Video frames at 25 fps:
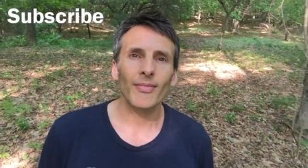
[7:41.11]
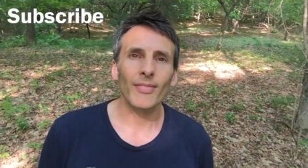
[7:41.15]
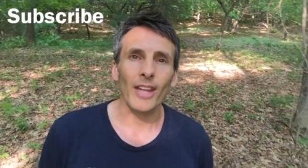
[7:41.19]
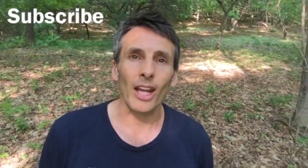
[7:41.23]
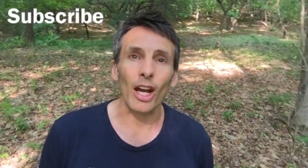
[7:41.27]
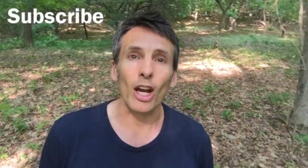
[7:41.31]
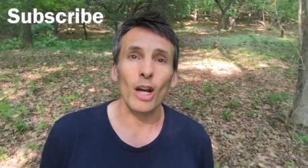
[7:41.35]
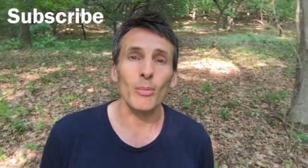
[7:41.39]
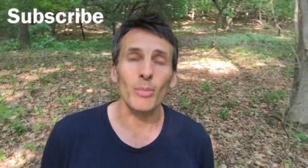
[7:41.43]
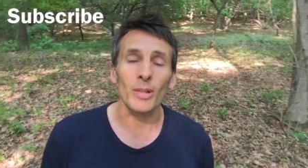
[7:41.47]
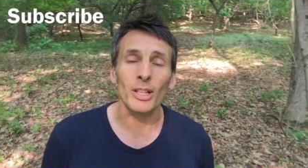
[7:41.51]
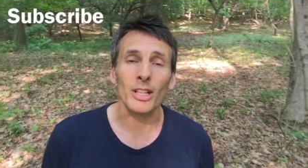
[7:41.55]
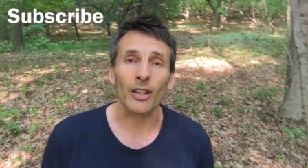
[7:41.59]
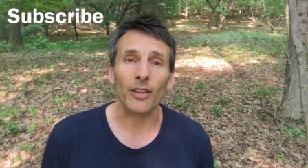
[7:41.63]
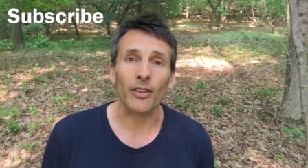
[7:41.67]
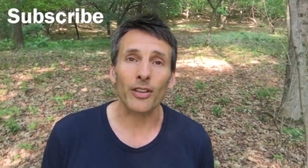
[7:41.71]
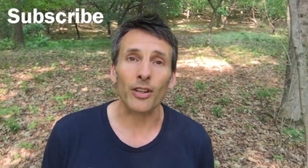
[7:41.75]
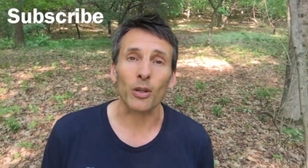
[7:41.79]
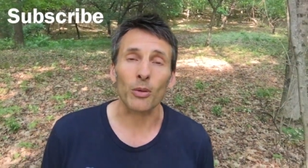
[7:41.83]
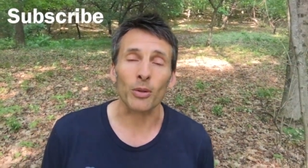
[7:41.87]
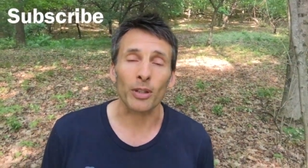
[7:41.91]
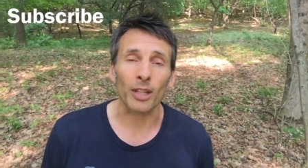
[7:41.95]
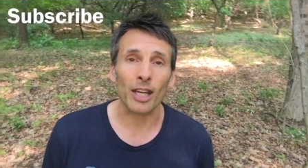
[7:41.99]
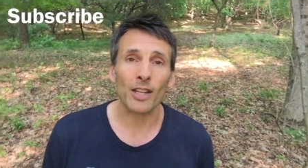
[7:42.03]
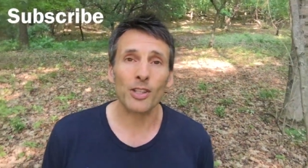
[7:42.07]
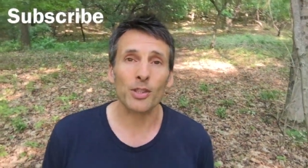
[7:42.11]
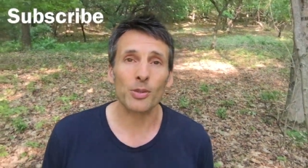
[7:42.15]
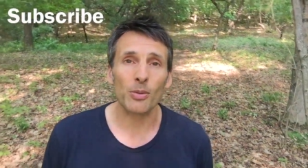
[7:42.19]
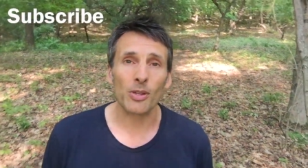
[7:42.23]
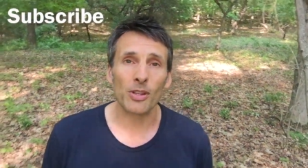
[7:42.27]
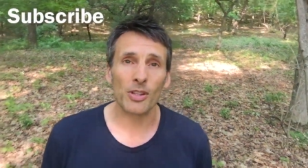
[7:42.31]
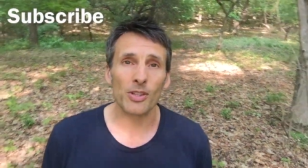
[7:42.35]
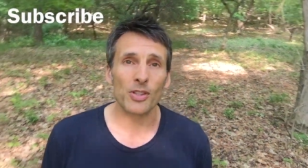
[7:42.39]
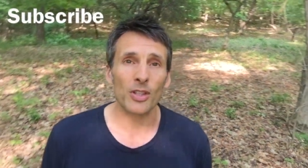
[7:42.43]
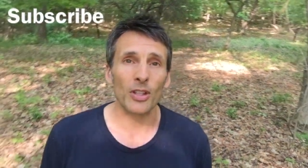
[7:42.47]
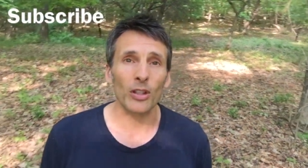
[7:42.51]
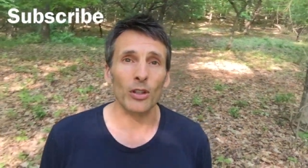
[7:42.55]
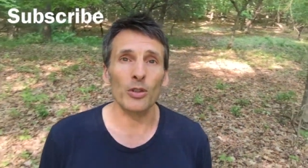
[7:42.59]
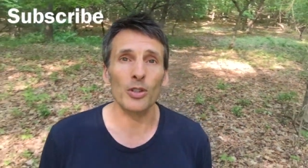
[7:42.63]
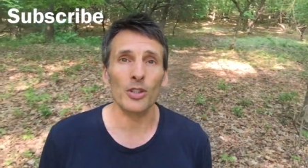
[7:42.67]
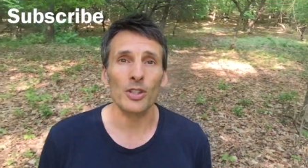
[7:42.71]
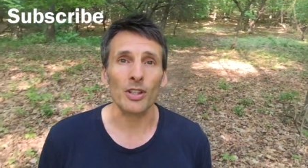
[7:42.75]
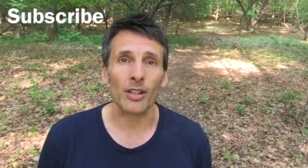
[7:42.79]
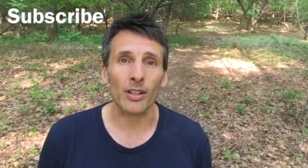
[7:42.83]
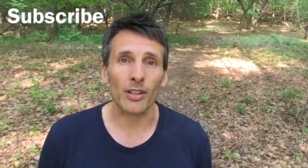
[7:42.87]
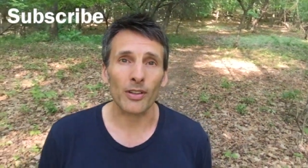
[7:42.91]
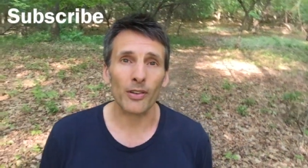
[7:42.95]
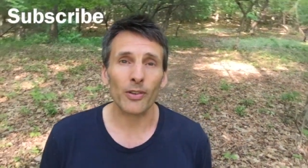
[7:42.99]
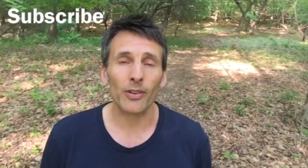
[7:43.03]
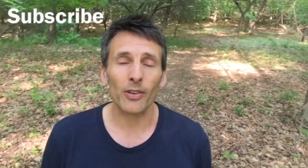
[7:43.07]
They are beneath you, and that's where the
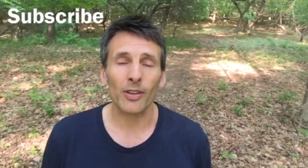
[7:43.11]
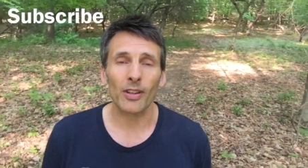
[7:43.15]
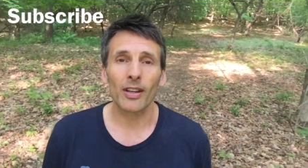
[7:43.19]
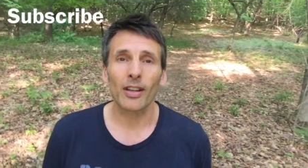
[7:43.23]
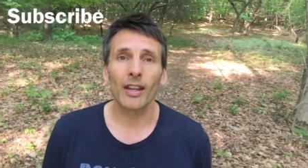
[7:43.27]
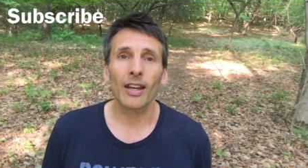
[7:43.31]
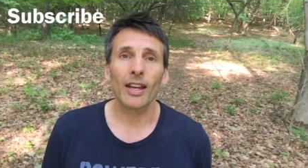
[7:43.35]
solution is.